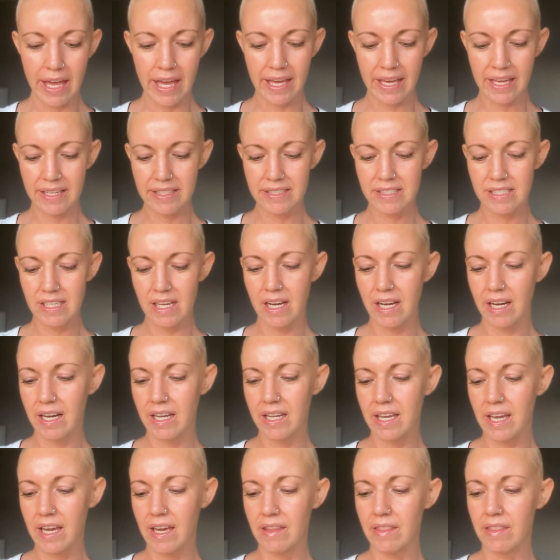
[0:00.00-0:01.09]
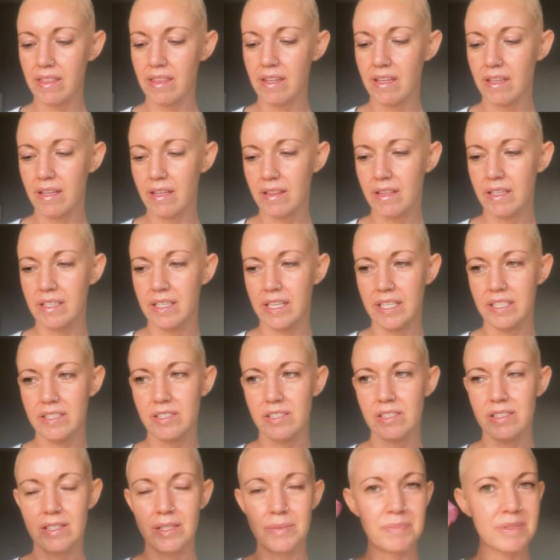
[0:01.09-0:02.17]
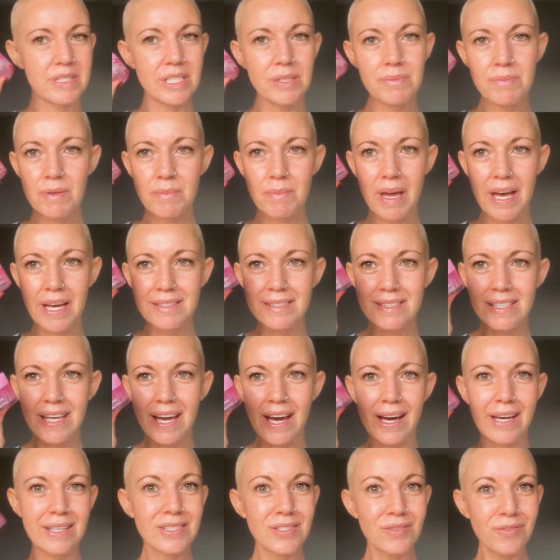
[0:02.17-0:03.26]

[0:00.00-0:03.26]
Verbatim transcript: and I get the Laneige lip sleeping mask at